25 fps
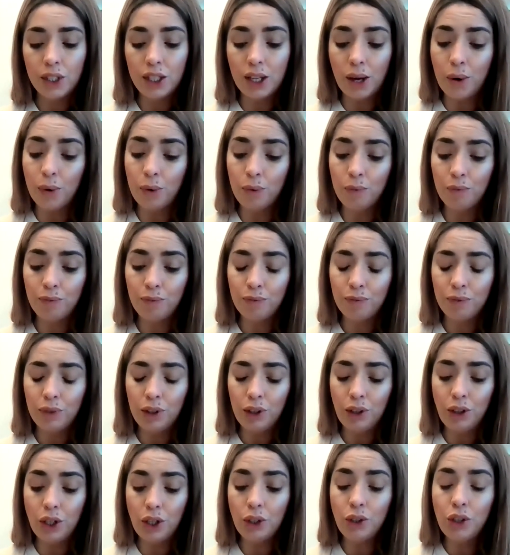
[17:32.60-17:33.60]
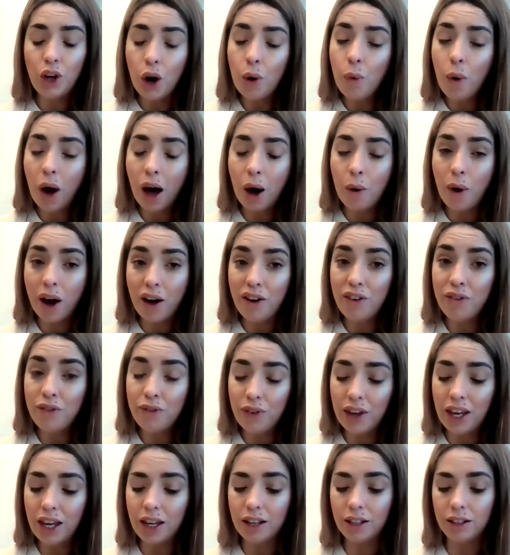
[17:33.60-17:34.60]
So you know how I
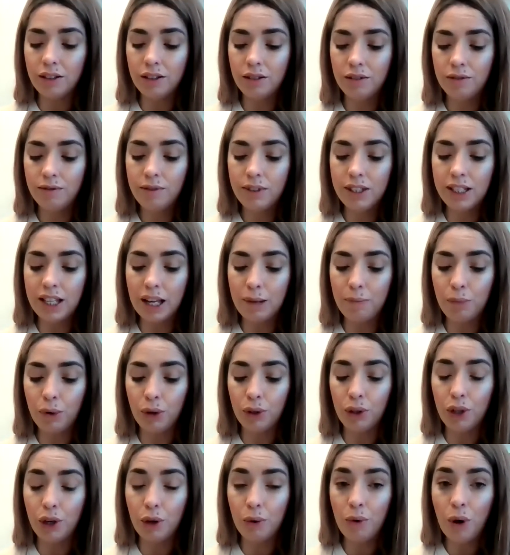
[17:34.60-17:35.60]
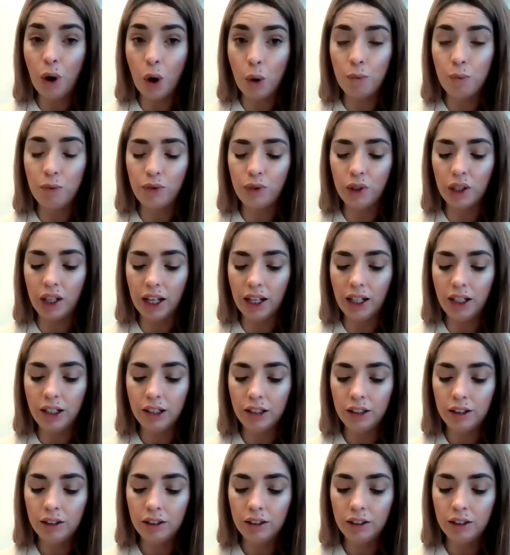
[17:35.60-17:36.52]
feel, said Bruno, hopefully.